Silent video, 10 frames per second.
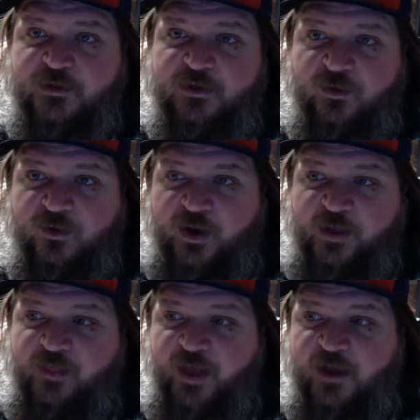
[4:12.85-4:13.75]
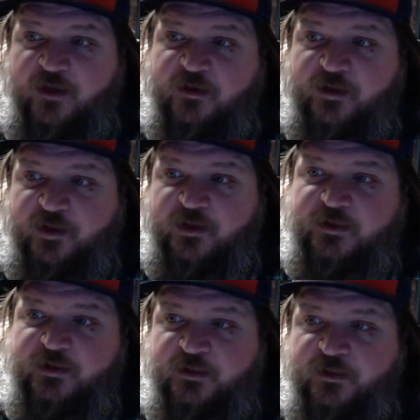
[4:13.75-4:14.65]
or I like
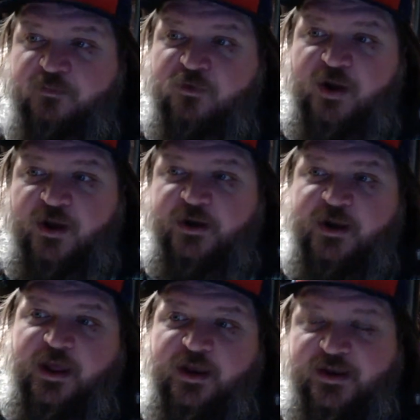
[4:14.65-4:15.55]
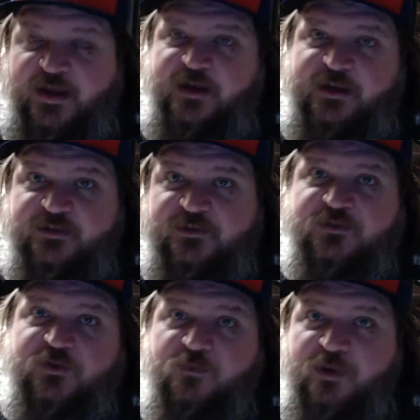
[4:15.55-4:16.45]
LeBron and Giannis
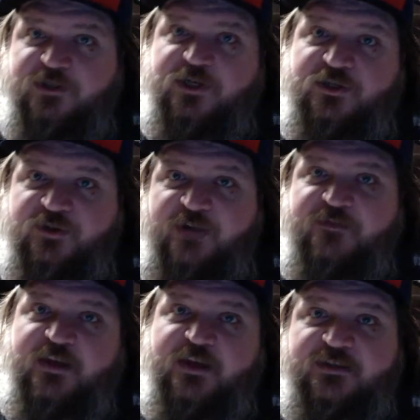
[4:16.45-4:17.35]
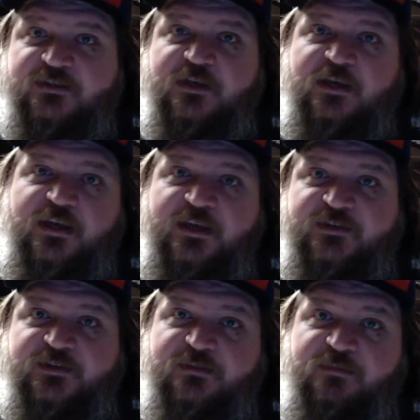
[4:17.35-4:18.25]
so much on DraftKings,
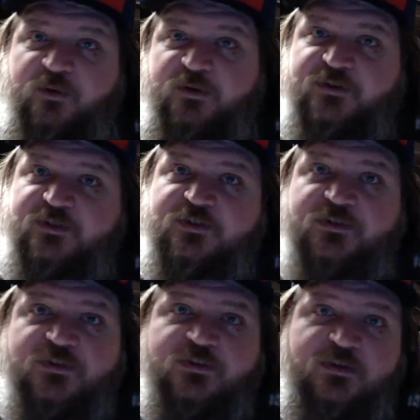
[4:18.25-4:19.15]
is the bonuses.